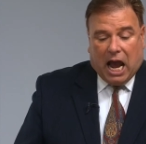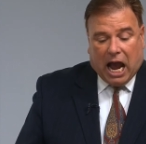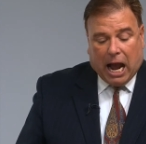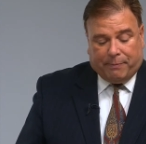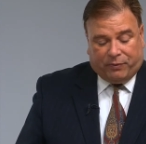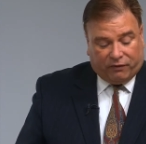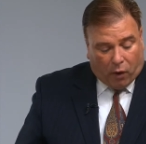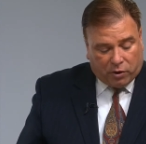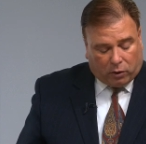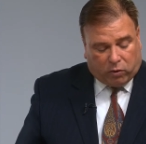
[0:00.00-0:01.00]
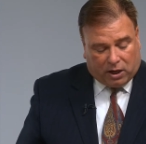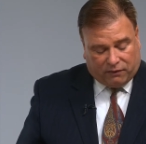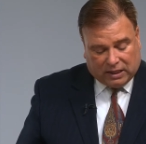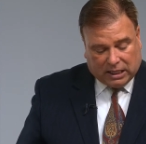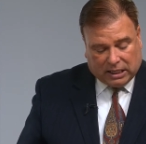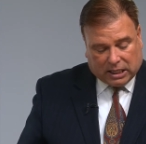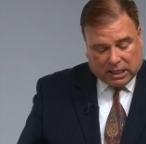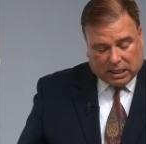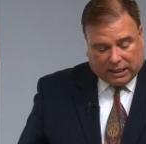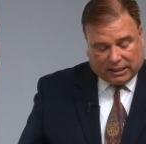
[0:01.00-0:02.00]
Um, voted one of the
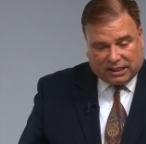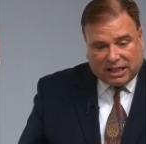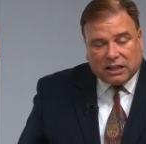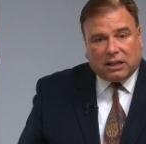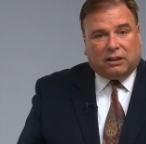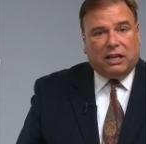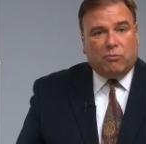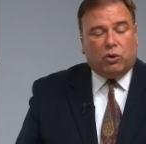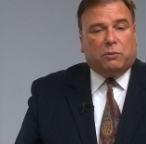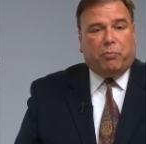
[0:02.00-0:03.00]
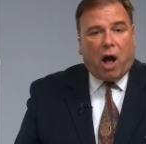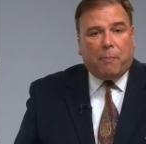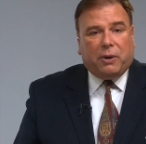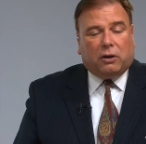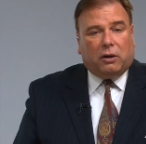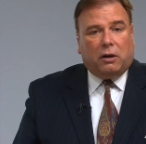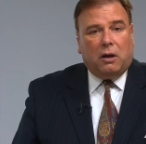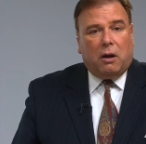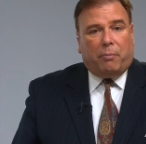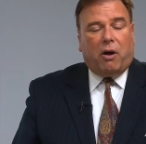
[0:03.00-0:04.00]
uh, consistently most popular
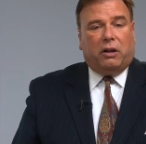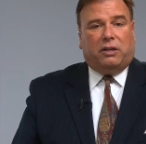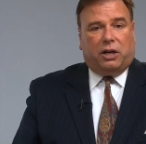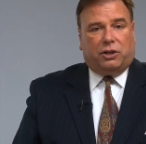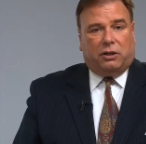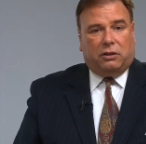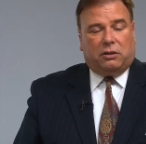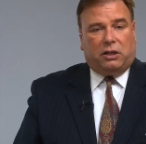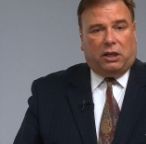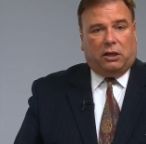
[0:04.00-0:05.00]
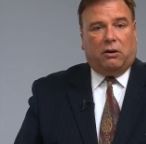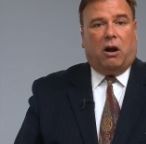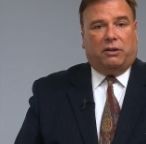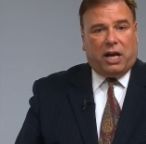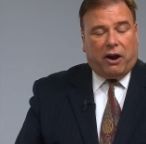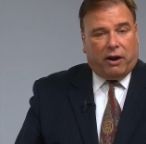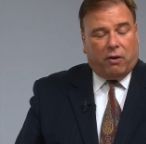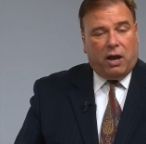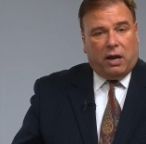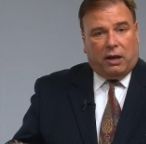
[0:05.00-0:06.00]
politicians in
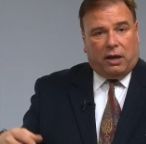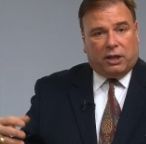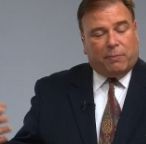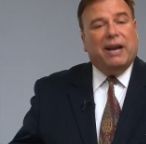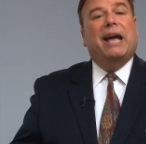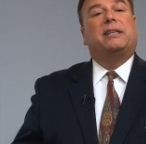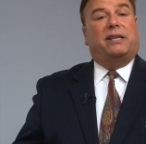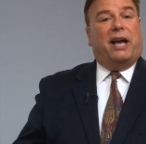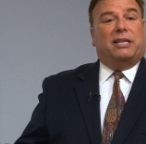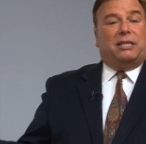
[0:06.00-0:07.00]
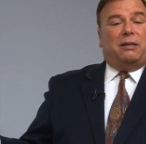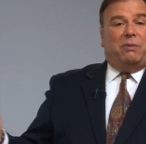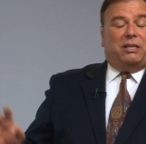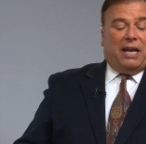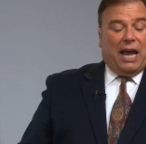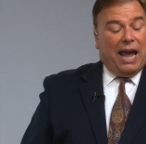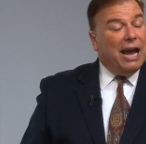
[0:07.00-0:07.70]
Ontario is my next guest, Miss a